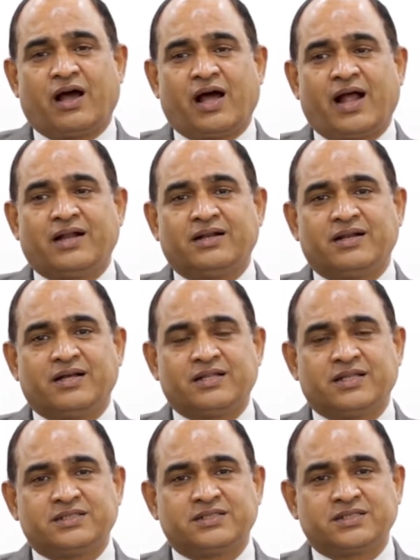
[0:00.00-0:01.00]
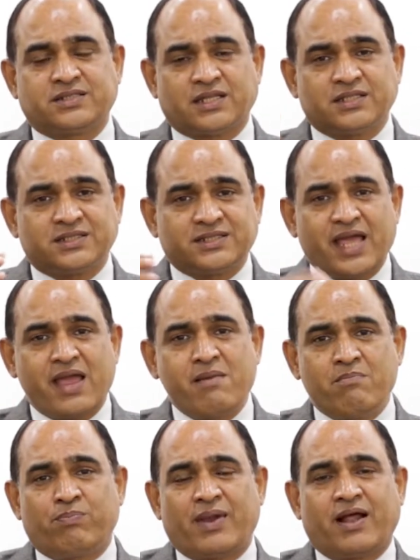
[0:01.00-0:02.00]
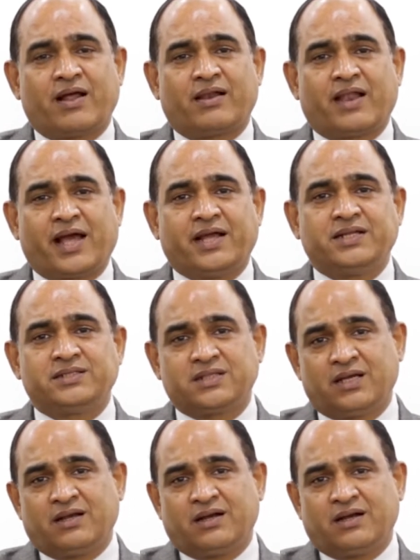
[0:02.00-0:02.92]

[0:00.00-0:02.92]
and on the same lines,